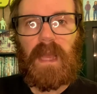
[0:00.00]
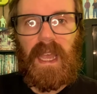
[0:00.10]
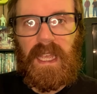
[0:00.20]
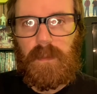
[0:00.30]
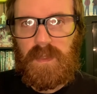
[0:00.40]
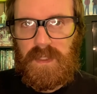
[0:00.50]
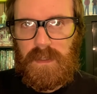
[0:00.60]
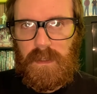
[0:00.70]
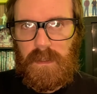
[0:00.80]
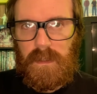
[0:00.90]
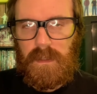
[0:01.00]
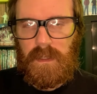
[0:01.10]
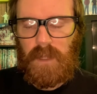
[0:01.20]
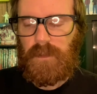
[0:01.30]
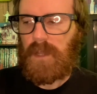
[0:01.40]
Apes.
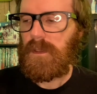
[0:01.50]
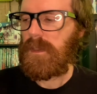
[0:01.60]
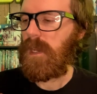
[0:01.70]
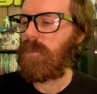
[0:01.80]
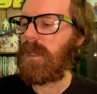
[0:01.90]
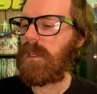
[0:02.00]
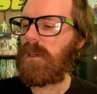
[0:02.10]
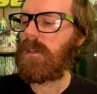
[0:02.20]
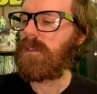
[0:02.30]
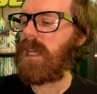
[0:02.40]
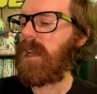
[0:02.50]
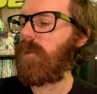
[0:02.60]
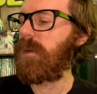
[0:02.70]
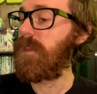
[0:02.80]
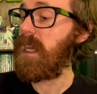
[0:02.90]
I thought that that would make a good title.
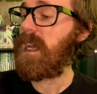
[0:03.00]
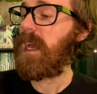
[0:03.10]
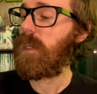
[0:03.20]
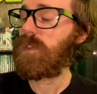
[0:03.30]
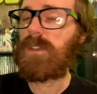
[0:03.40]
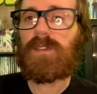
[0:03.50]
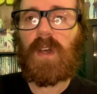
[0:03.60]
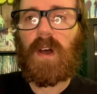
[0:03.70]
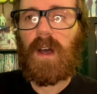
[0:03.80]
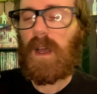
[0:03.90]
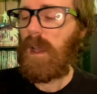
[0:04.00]
But then I actually saw